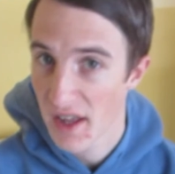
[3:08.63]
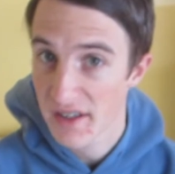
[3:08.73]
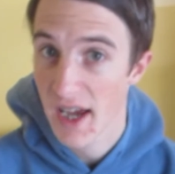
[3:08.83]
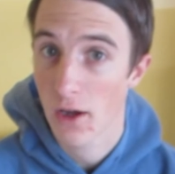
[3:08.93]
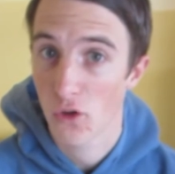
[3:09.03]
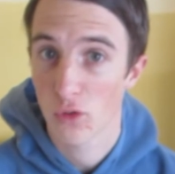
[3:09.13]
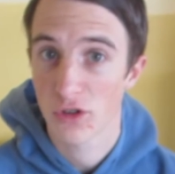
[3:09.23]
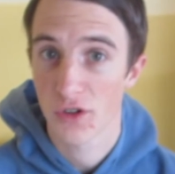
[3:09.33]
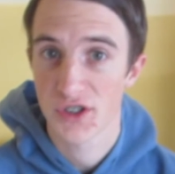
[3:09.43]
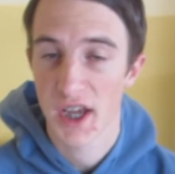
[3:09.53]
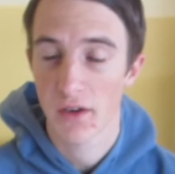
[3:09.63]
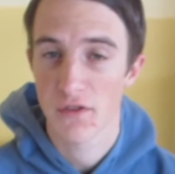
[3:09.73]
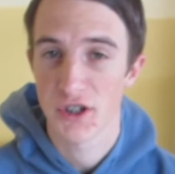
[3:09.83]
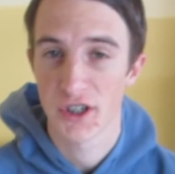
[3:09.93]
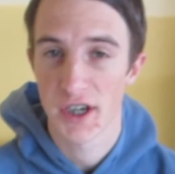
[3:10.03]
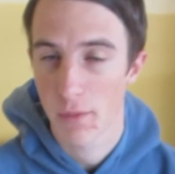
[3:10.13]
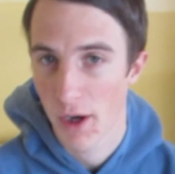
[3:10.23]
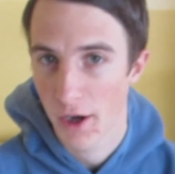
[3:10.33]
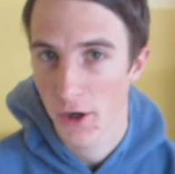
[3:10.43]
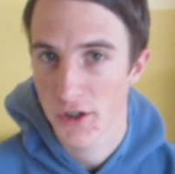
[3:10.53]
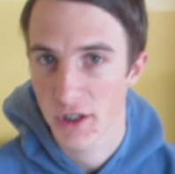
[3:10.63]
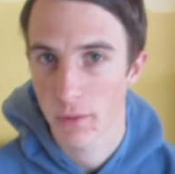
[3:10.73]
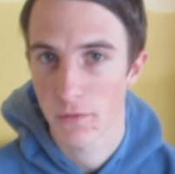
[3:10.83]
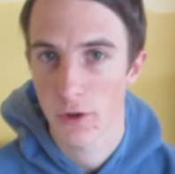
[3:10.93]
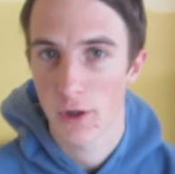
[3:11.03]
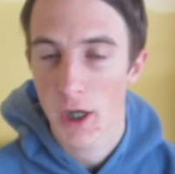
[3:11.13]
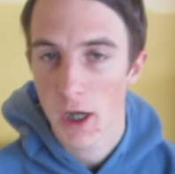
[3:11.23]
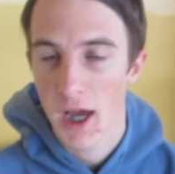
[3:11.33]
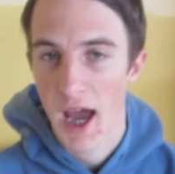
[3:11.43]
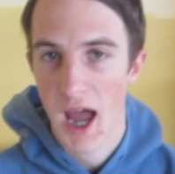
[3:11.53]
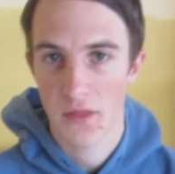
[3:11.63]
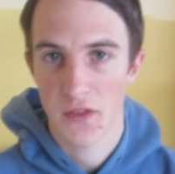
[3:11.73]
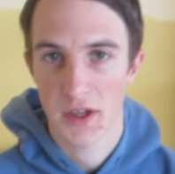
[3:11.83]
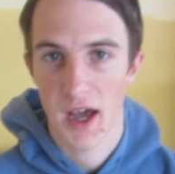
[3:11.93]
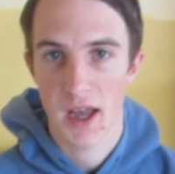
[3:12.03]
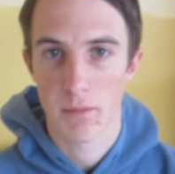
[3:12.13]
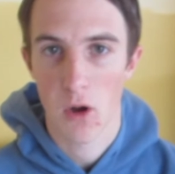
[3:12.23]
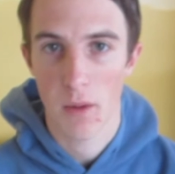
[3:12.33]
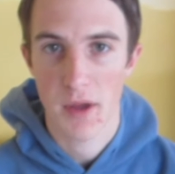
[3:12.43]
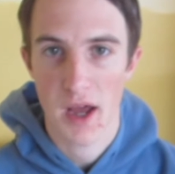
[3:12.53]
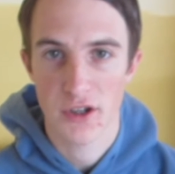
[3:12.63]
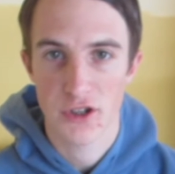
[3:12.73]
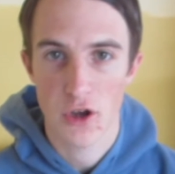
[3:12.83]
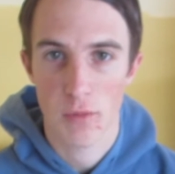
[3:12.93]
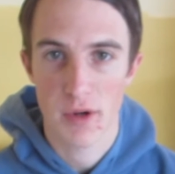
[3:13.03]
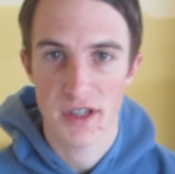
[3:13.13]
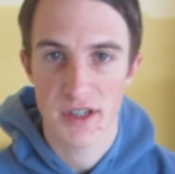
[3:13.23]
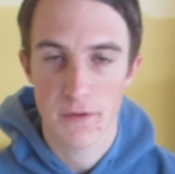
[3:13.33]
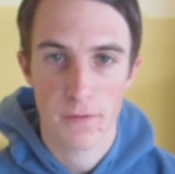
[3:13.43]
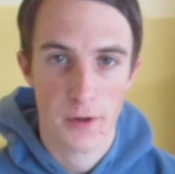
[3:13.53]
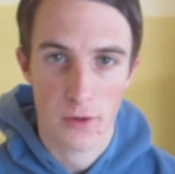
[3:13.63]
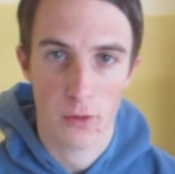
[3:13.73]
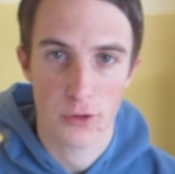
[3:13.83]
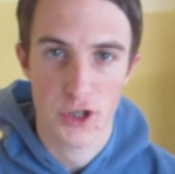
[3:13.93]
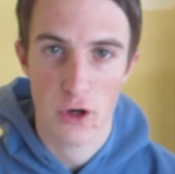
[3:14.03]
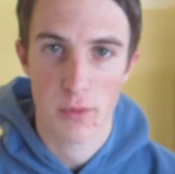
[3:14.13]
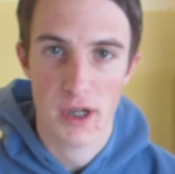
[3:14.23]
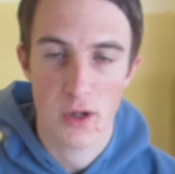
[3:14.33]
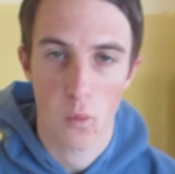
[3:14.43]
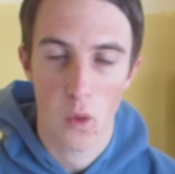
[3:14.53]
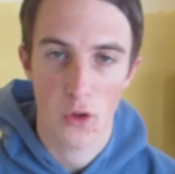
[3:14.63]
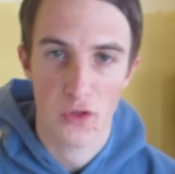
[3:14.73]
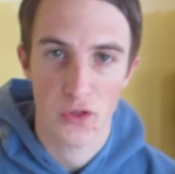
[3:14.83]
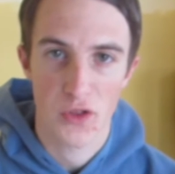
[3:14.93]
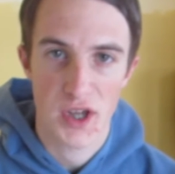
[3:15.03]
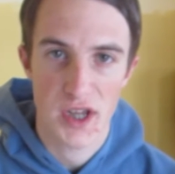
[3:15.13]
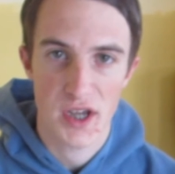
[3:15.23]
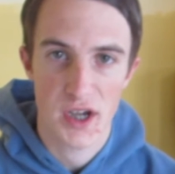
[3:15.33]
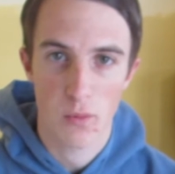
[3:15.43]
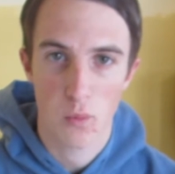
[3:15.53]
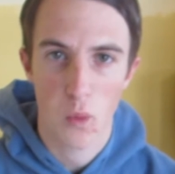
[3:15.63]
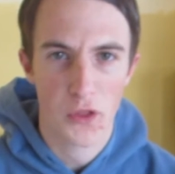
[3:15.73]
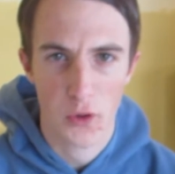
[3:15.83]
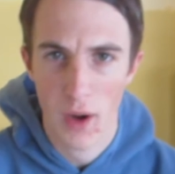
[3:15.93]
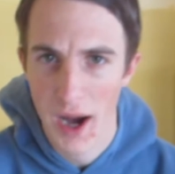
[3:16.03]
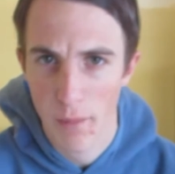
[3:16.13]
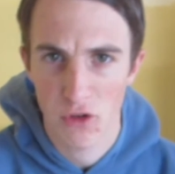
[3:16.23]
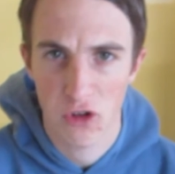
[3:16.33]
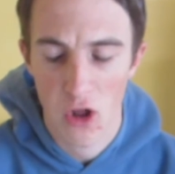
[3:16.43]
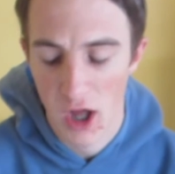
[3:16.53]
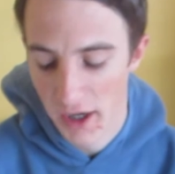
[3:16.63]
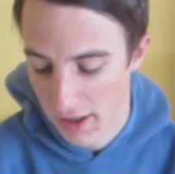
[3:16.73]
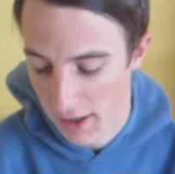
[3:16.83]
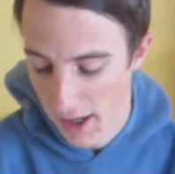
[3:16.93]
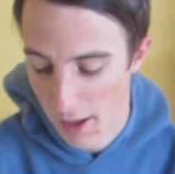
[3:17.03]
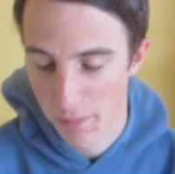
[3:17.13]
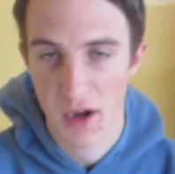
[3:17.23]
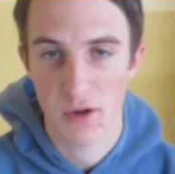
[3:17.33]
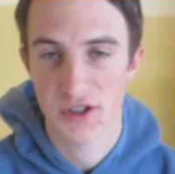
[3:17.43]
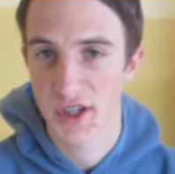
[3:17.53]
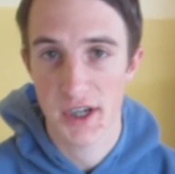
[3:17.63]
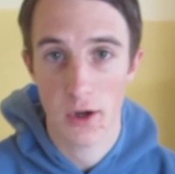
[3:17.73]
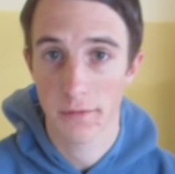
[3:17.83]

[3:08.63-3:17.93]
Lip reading: That's how it looked on television anyway. I know some of you at the game might be able to tell me different, or tell me what the ground was like up there in Sydney.